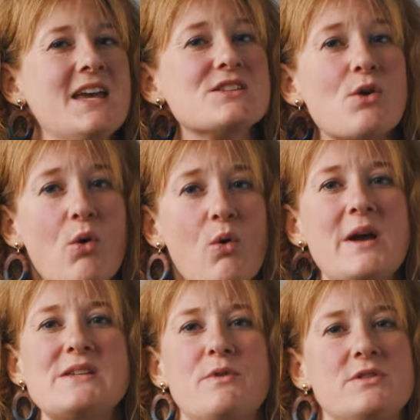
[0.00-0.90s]
It's
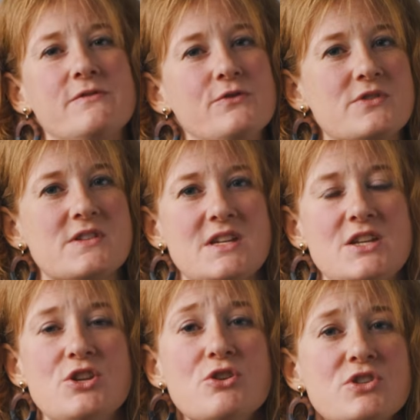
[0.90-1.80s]
always wonderful to
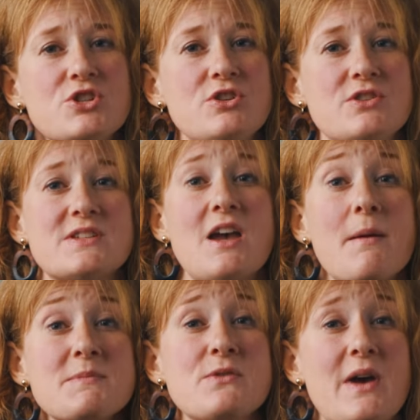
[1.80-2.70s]
see new students
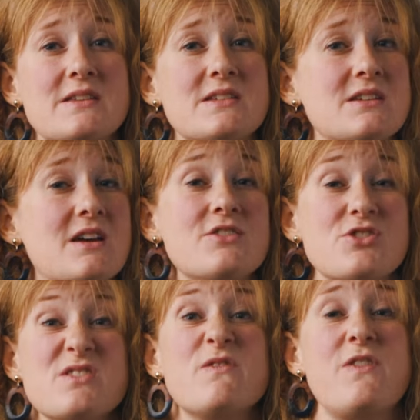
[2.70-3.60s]
come to Exeter
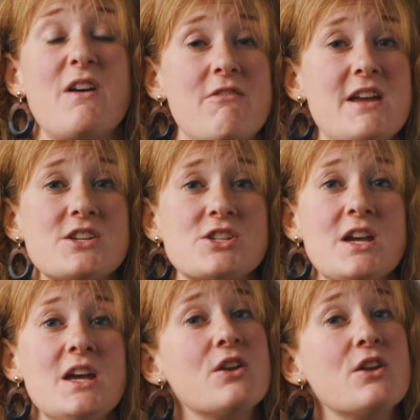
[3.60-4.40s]
and just flourish,